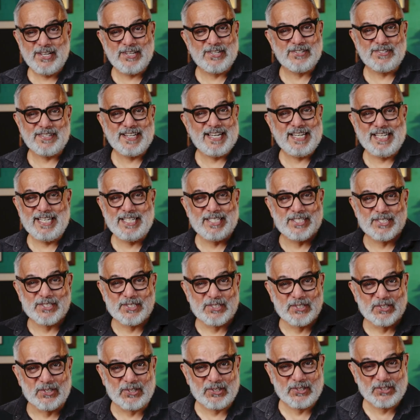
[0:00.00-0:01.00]
Ready to
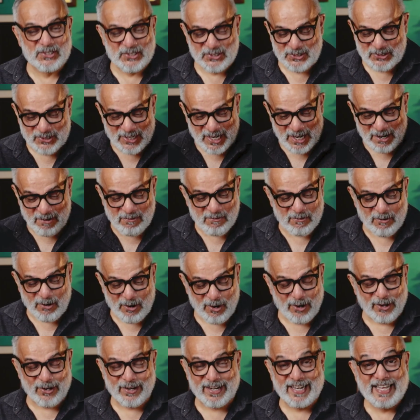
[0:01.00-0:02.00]
go to a
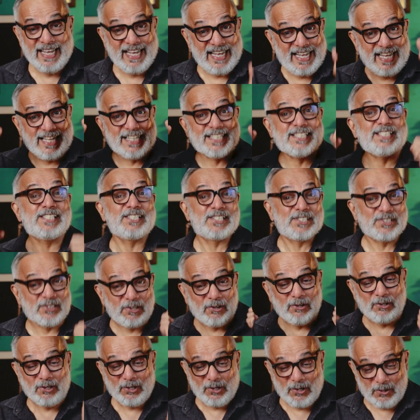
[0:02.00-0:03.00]
war, a
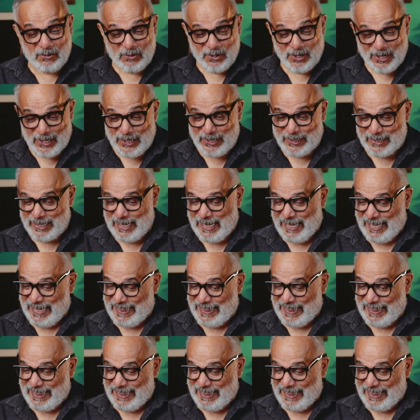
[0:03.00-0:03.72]
solo war.